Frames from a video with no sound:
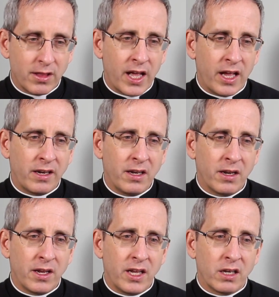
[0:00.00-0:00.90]
then
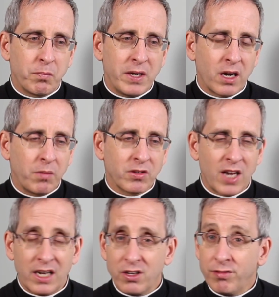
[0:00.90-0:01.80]
it becomes
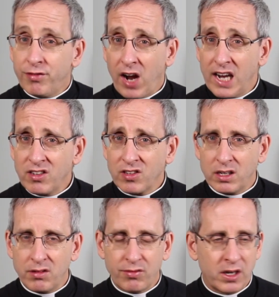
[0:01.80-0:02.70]
not
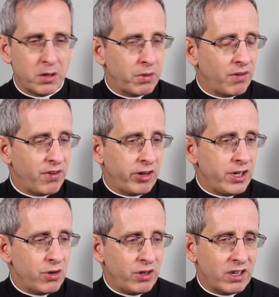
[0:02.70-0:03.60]
divisive, but
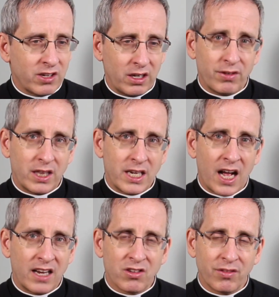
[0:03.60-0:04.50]
very unitive in the
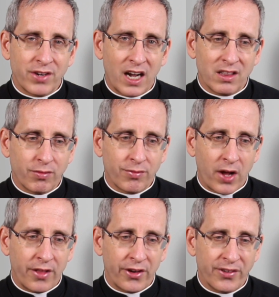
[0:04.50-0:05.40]
eyes of God the
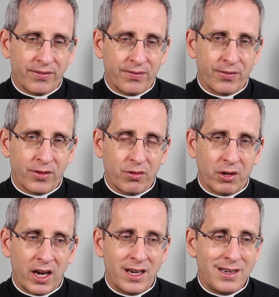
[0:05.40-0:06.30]
Father.
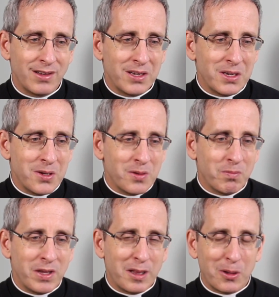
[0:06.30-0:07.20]
Okay?
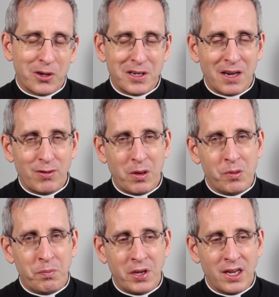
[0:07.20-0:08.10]
May the Lord give
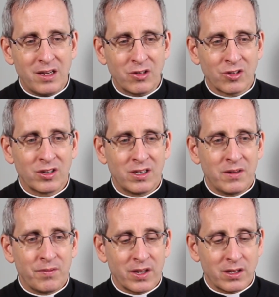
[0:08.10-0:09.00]
you peace.
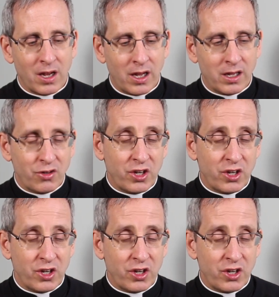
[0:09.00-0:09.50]
Uh,